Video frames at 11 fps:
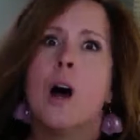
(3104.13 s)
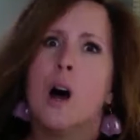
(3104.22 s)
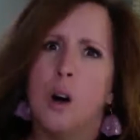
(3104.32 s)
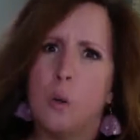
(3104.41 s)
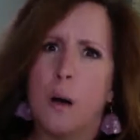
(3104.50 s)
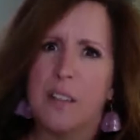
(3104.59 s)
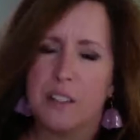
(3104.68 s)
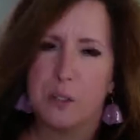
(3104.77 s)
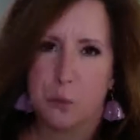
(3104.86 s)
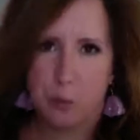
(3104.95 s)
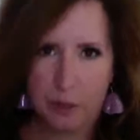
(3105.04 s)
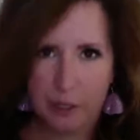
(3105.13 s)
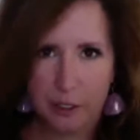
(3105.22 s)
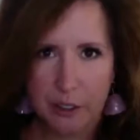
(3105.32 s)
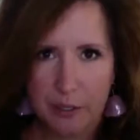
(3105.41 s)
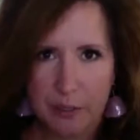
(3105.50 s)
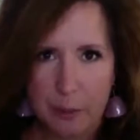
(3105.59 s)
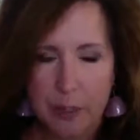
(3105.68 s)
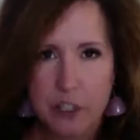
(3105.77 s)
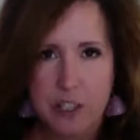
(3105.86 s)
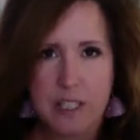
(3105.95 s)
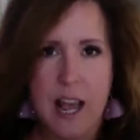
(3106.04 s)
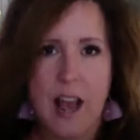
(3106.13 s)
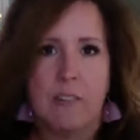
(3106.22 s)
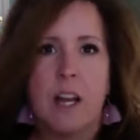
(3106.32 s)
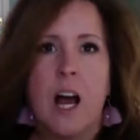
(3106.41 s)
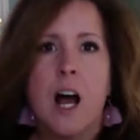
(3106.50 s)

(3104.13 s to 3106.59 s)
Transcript: Oh, wow, that's really good information to have.